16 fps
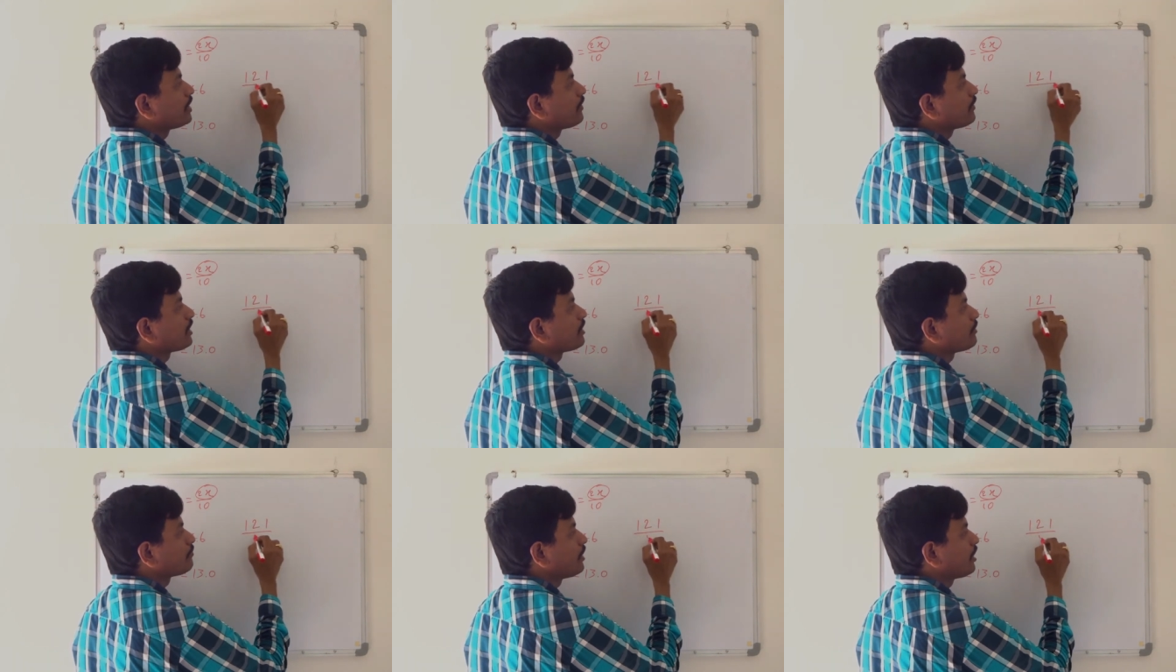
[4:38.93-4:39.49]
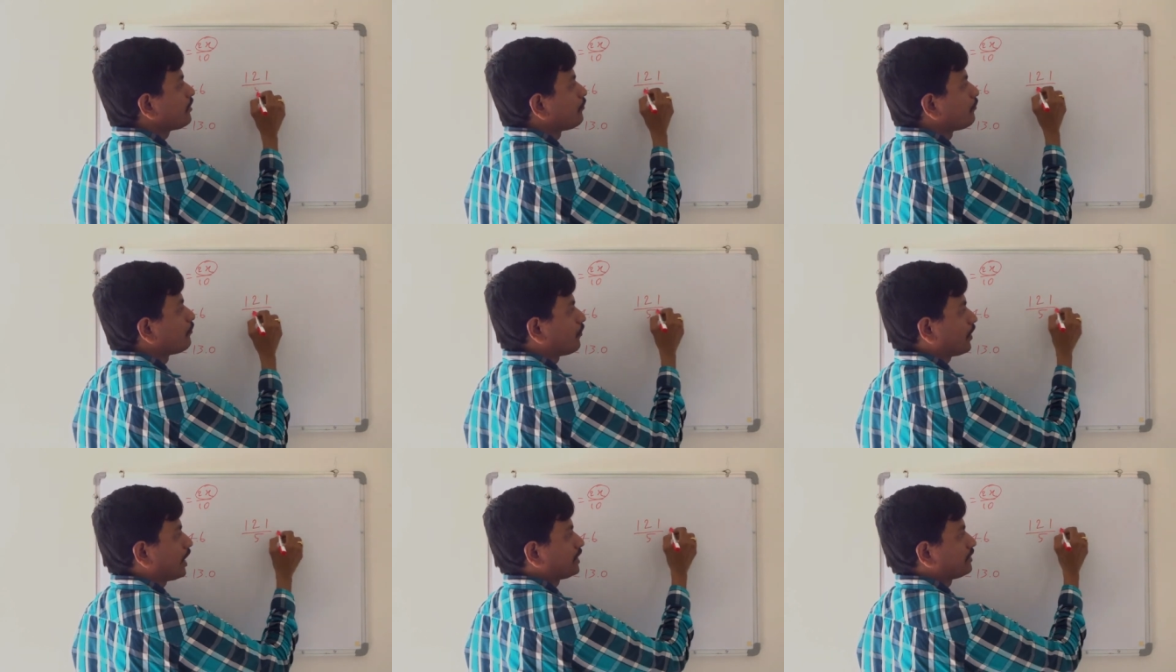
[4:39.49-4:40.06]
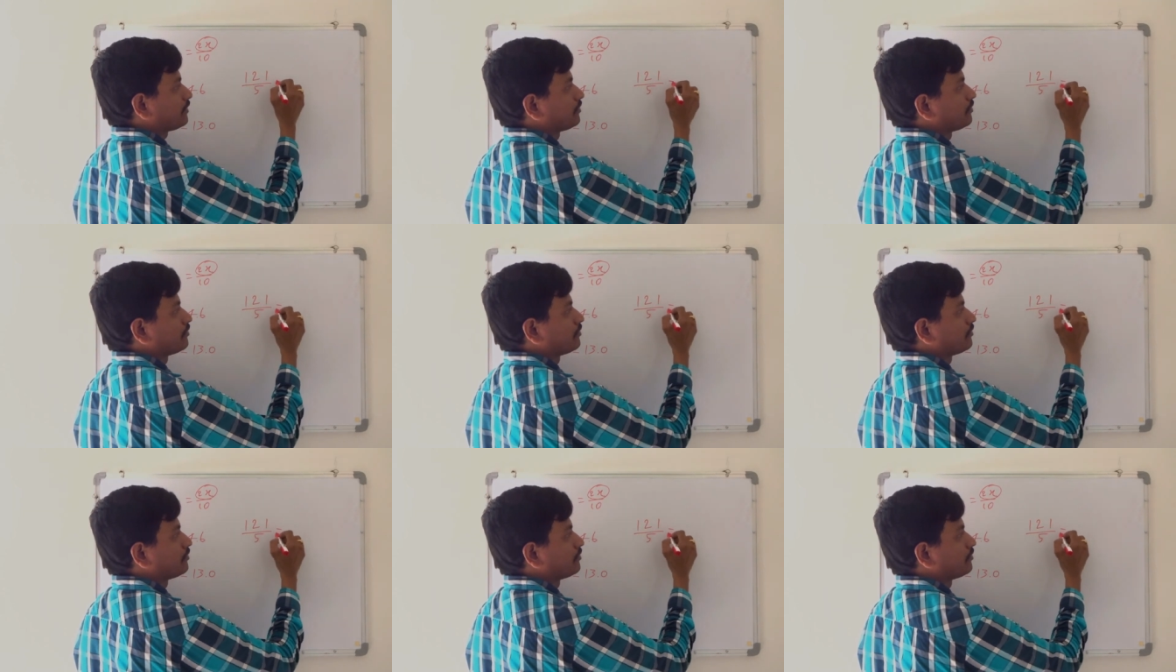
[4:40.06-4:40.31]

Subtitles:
divided by 5.